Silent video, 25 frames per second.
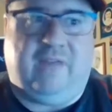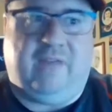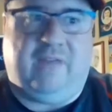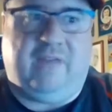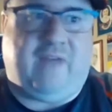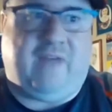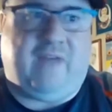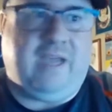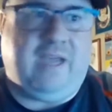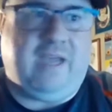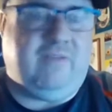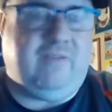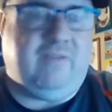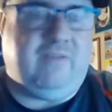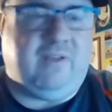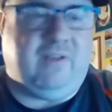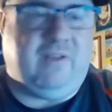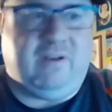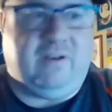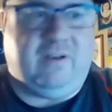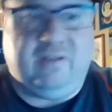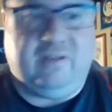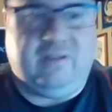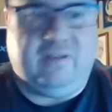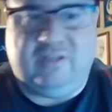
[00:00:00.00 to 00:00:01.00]
And if I
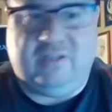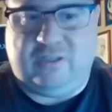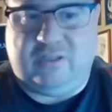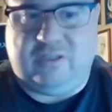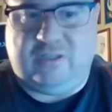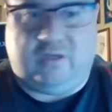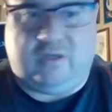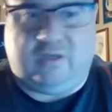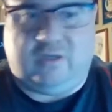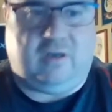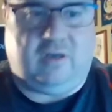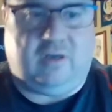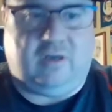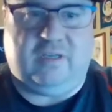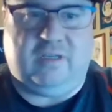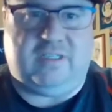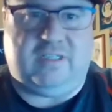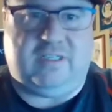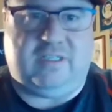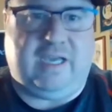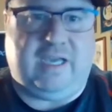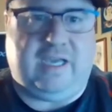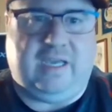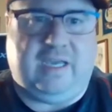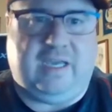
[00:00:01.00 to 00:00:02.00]
even started
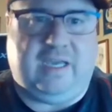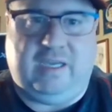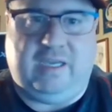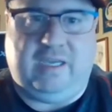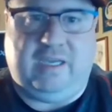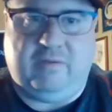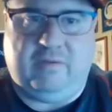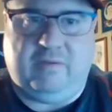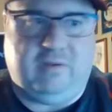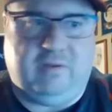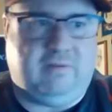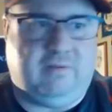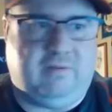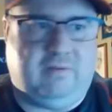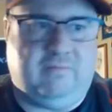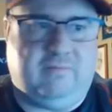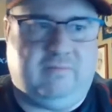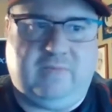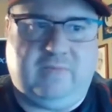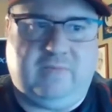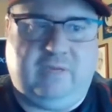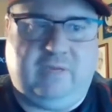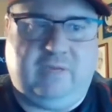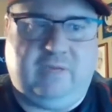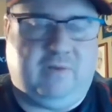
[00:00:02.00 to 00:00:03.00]
to say it, he
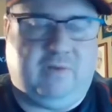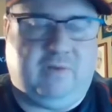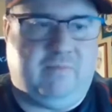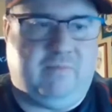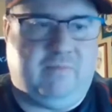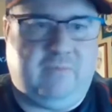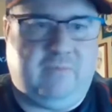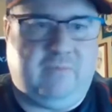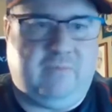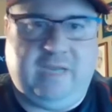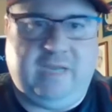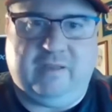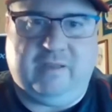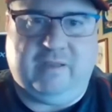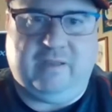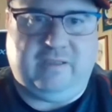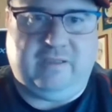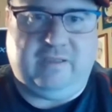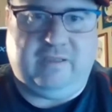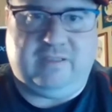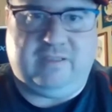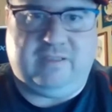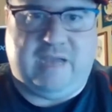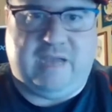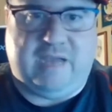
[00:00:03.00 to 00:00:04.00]
would
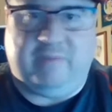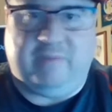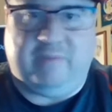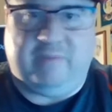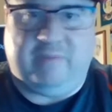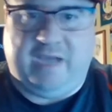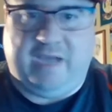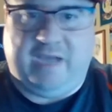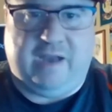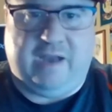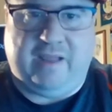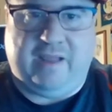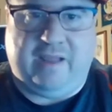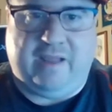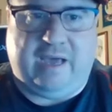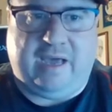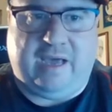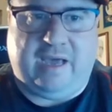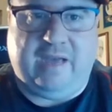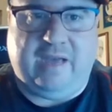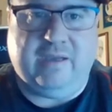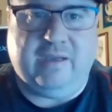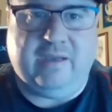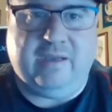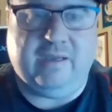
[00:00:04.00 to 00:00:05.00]
immediately snap me out of
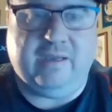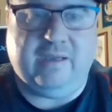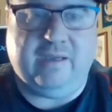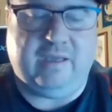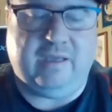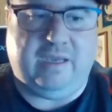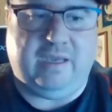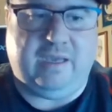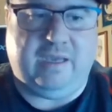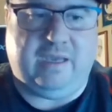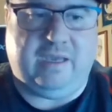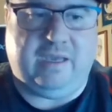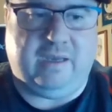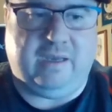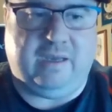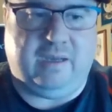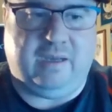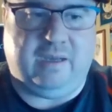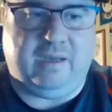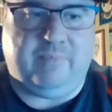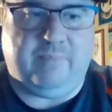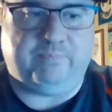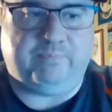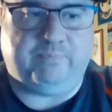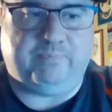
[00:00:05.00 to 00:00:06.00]
that. And
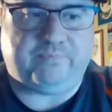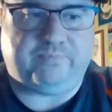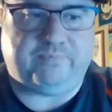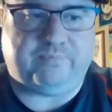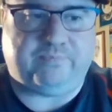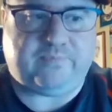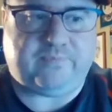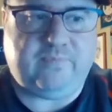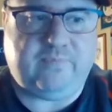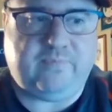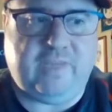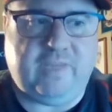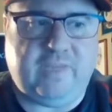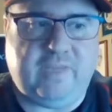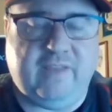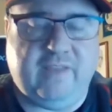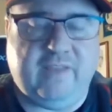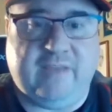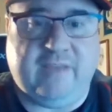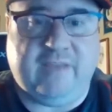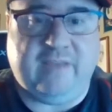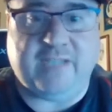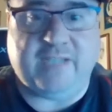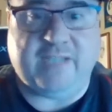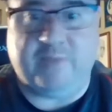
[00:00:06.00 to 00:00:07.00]

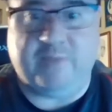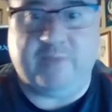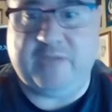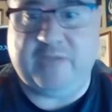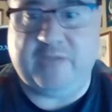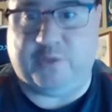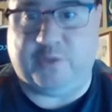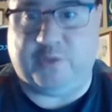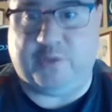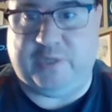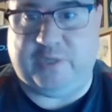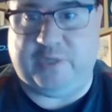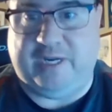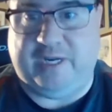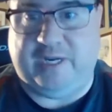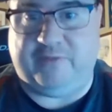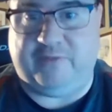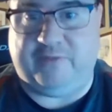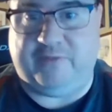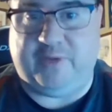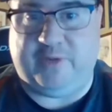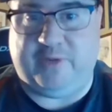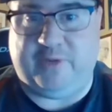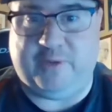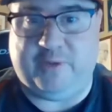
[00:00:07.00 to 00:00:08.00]
that's mental
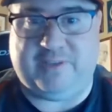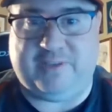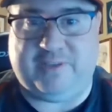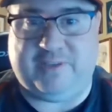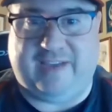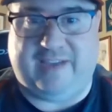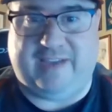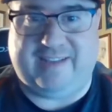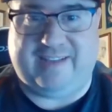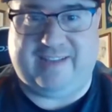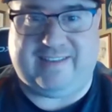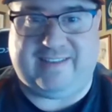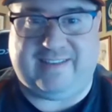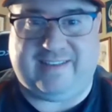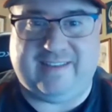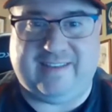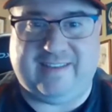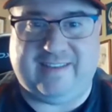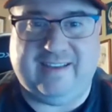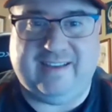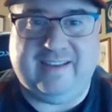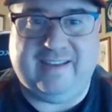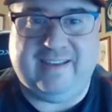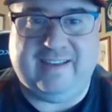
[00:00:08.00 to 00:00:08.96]
training, folks. That's